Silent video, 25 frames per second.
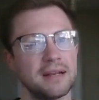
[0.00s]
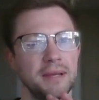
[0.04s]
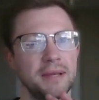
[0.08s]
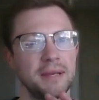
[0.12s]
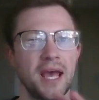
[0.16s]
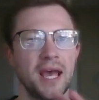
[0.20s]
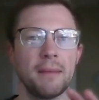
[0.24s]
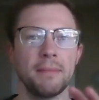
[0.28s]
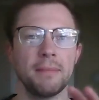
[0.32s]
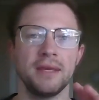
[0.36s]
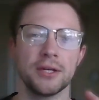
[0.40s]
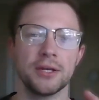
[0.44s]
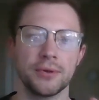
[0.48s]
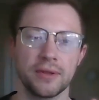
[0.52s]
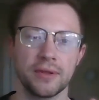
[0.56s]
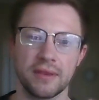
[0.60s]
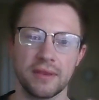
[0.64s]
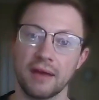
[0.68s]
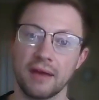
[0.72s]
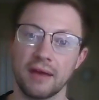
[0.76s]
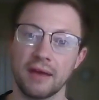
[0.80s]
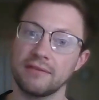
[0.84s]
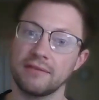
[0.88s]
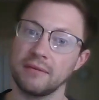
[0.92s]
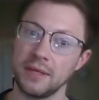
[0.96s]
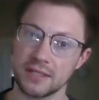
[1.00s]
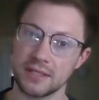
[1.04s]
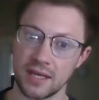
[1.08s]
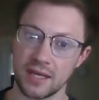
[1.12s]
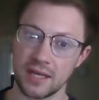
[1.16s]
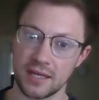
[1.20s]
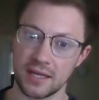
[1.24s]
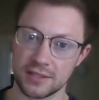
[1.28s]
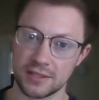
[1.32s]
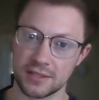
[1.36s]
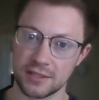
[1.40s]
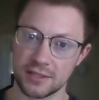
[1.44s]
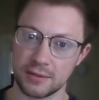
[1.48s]
this was,
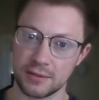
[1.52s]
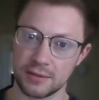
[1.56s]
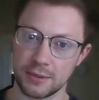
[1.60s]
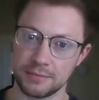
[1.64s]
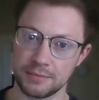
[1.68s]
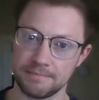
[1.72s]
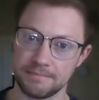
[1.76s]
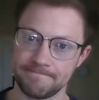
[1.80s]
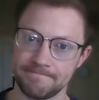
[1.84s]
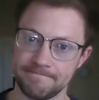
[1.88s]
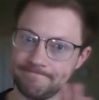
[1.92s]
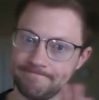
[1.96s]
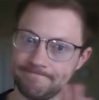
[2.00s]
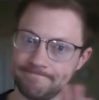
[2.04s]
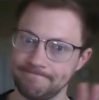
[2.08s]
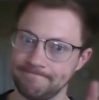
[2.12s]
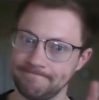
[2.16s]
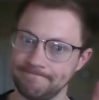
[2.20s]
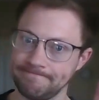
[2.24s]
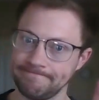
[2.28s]
having trouble with my fingers,